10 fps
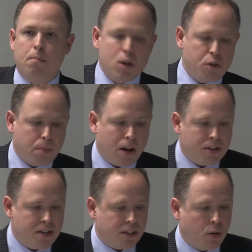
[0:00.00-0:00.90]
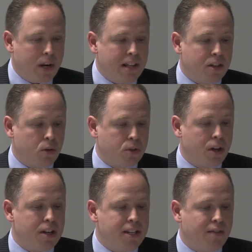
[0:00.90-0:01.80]
Both parties agreed that
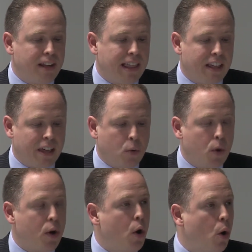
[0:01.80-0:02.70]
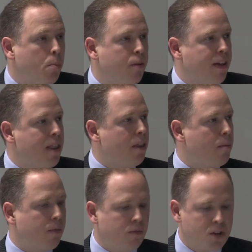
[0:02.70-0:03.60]
alternatively that would not prevent
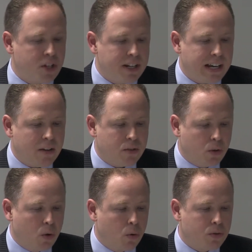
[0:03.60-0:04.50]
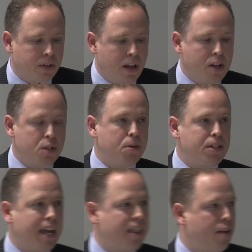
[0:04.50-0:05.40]
them rushing down to courts to
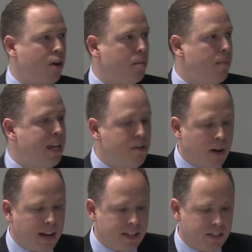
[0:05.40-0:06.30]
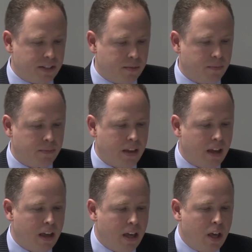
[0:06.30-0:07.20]
protect their IP rights.
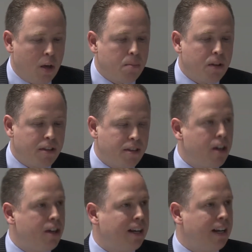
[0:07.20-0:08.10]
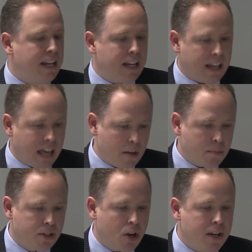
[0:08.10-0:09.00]
But thirdly,
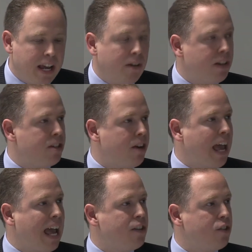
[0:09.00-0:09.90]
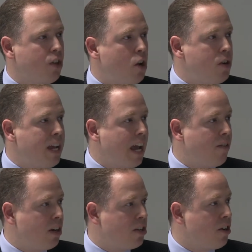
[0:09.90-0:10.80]
Sony Ericsson and Sony
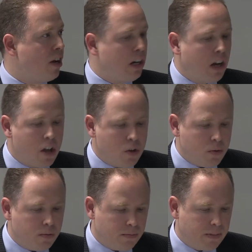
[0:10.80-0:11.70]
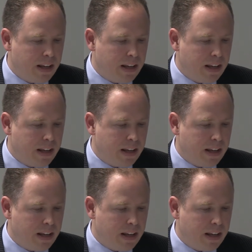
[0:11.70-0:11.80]
Ericsson alone